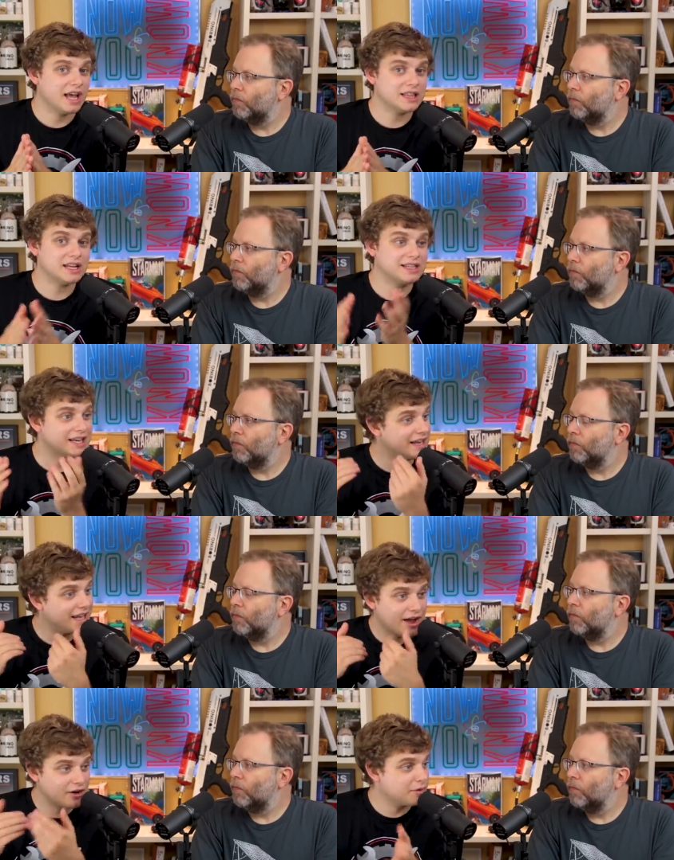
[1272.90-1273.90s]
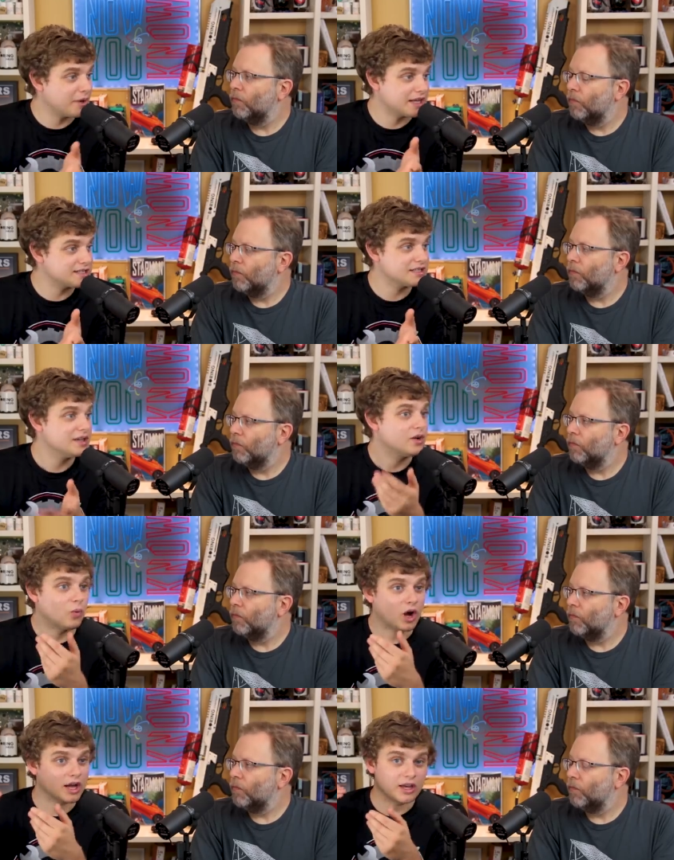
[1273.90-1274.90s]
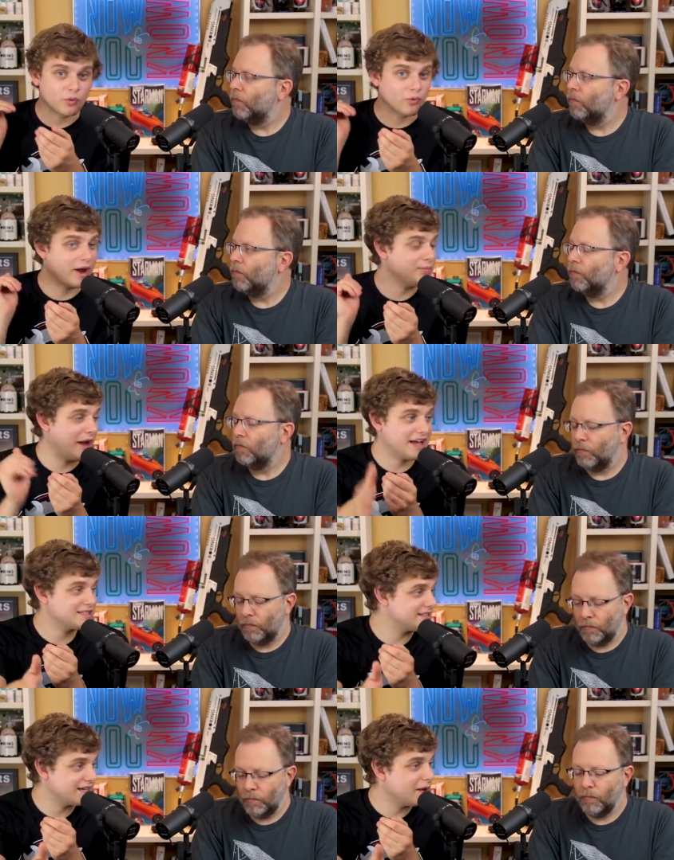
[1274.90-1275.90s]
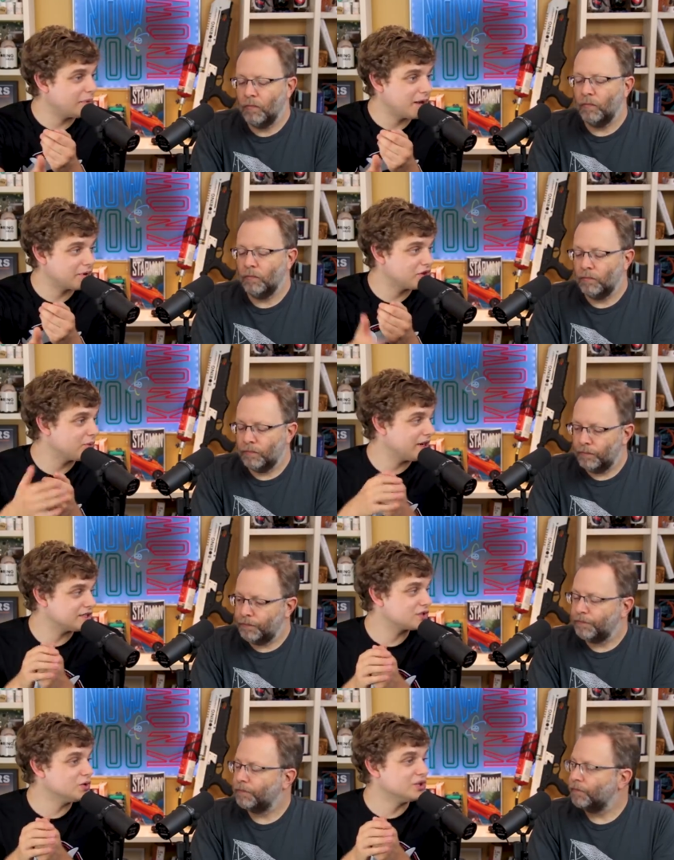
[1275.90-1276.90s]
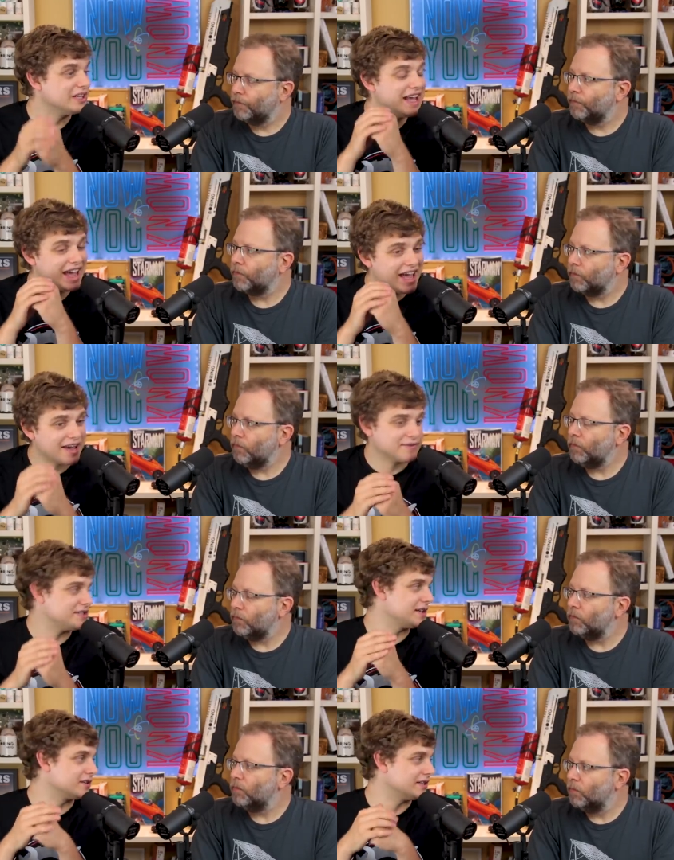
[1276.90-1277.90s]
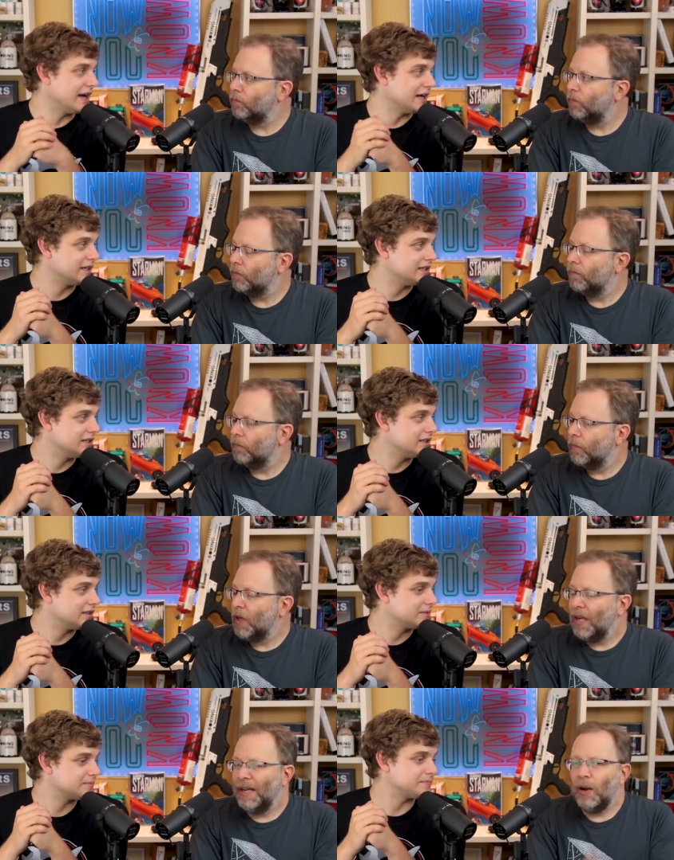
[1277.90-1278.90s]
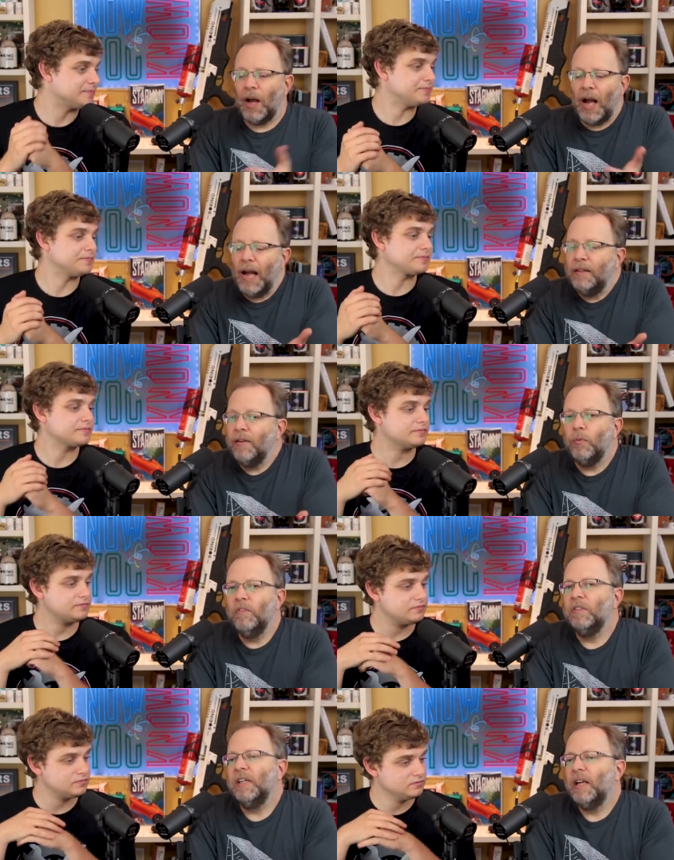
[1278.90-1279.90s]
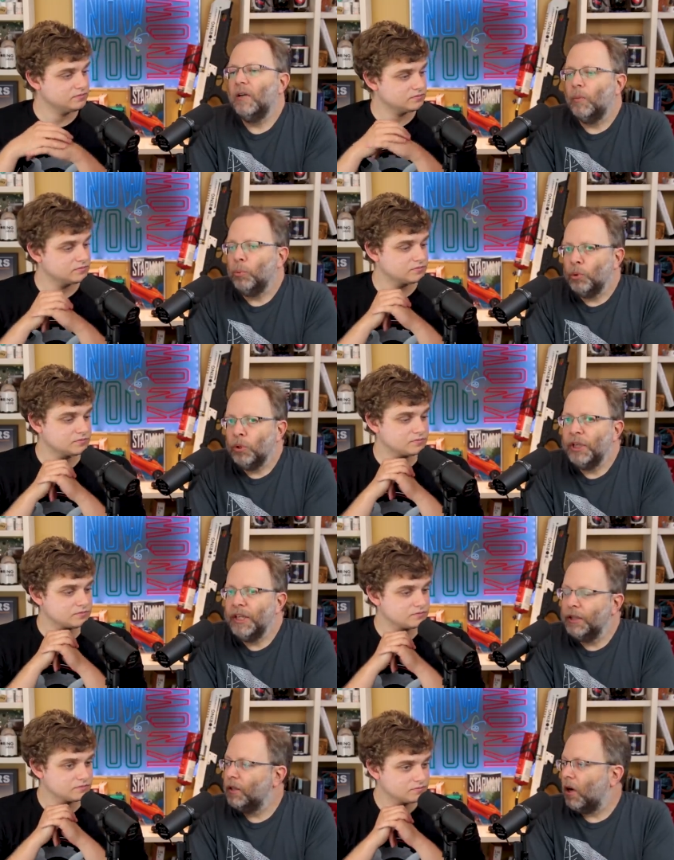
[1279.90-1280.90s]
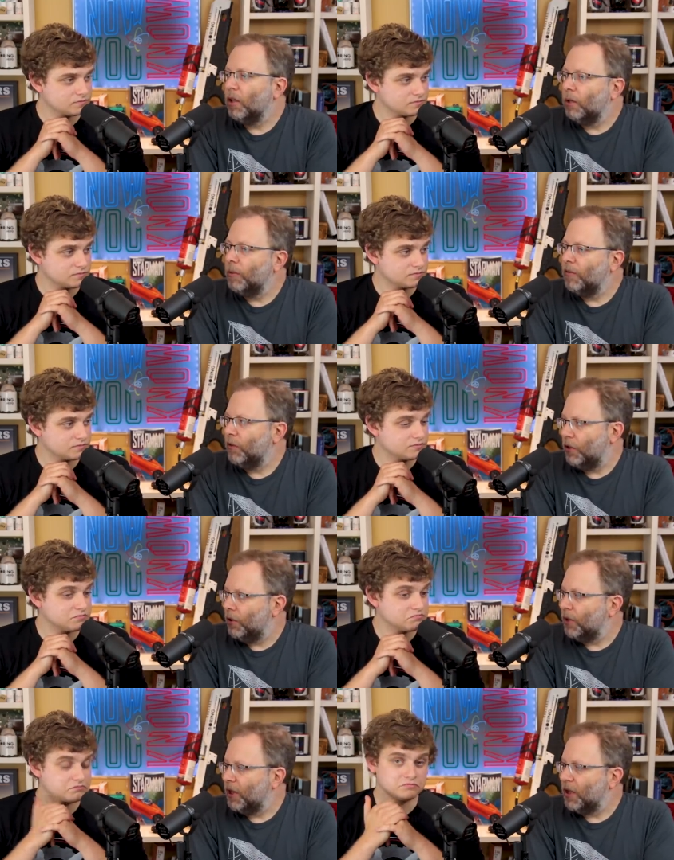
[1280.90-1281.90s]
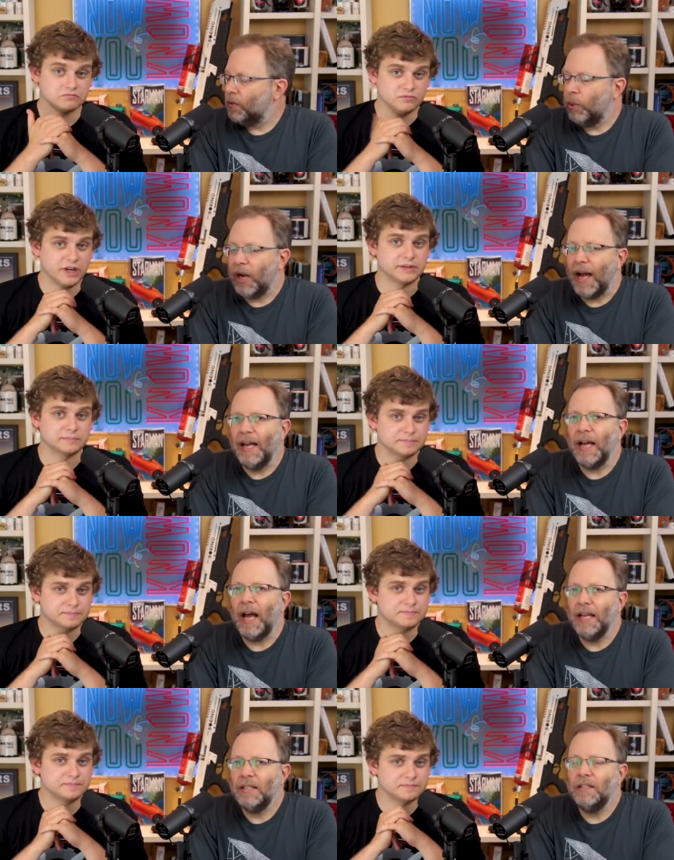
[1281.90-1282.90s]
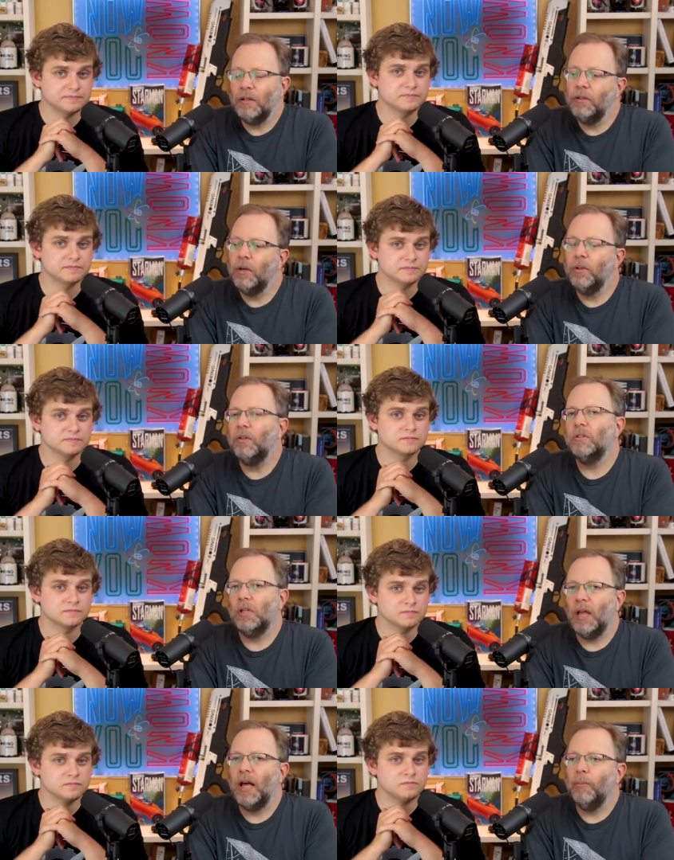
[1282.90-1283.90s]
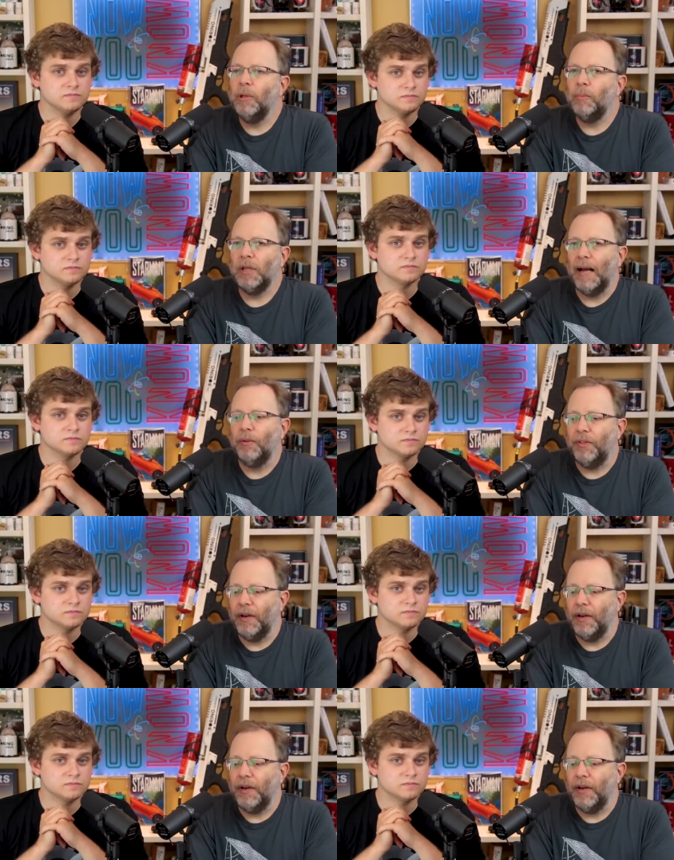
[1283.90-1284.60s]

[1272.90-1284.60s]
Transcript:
Speaker 1: and then getting out of the bus, walking right past the tailpipe on their way to school every single day.
Speaker 2: Now, I think we've laid out a pretty good argument for doing this, but right. I, I still know that there's a lot of people out